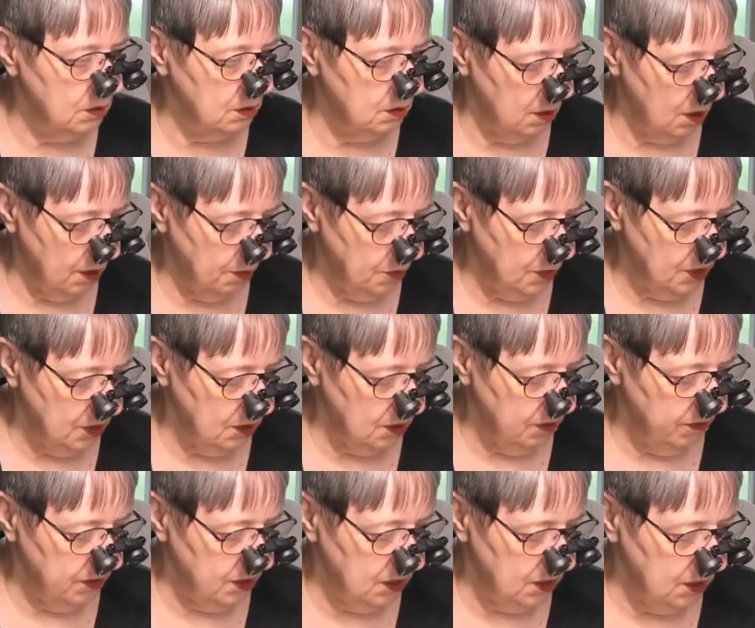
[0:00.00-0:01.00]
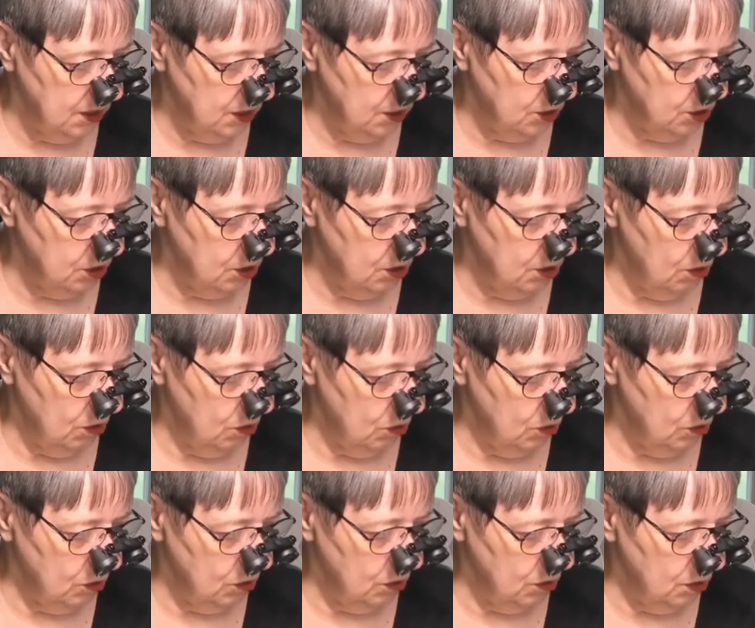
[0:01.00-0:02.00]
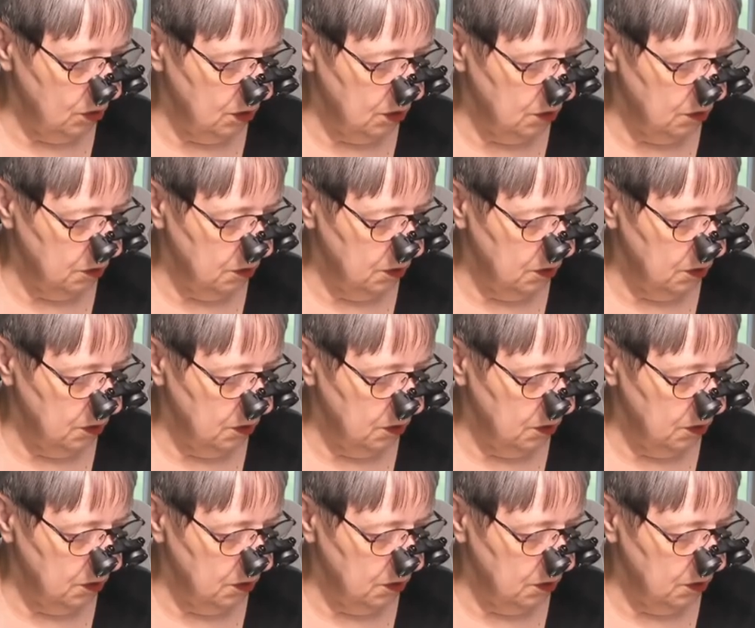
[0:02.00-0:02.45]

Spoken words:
I must have stitched those,